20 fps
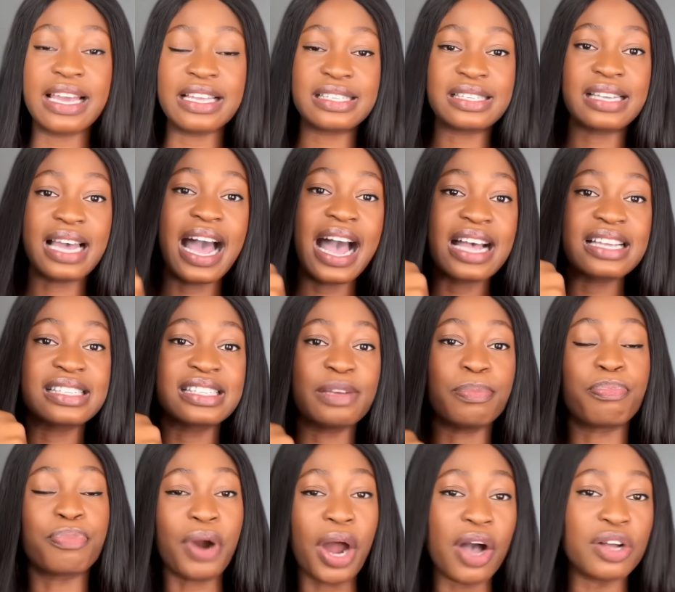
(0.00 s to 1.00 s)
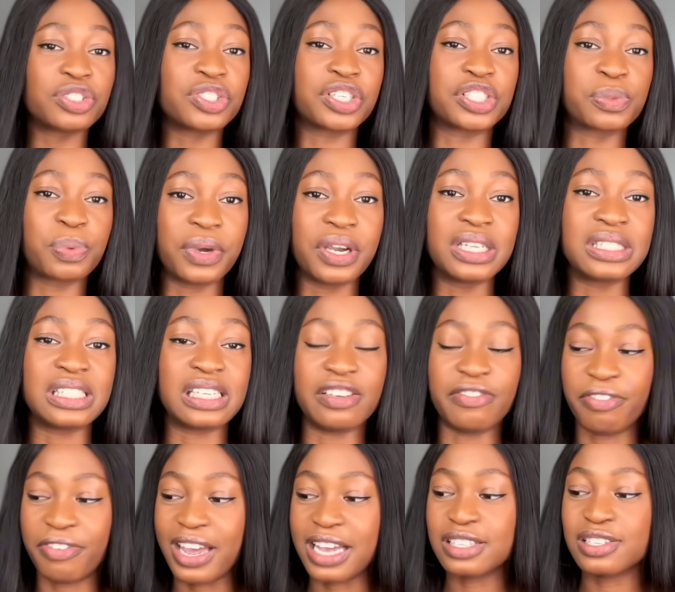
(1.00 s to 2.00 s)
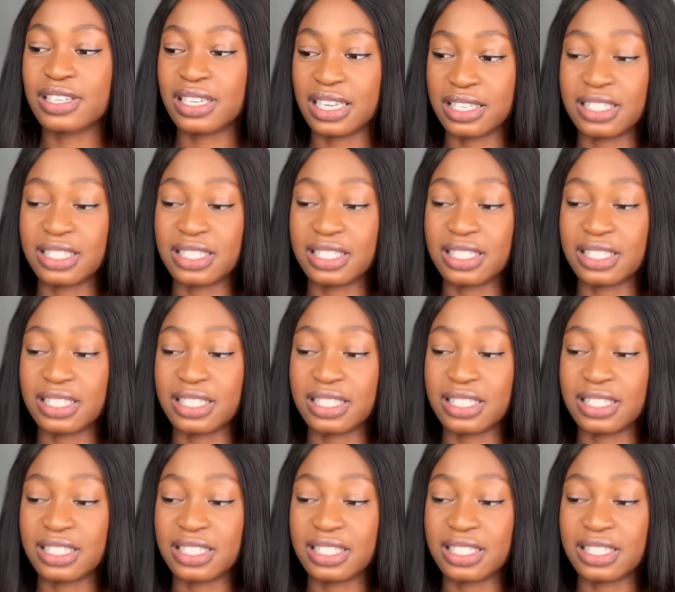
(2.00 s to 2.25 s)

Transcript: It has the brown transparent effect.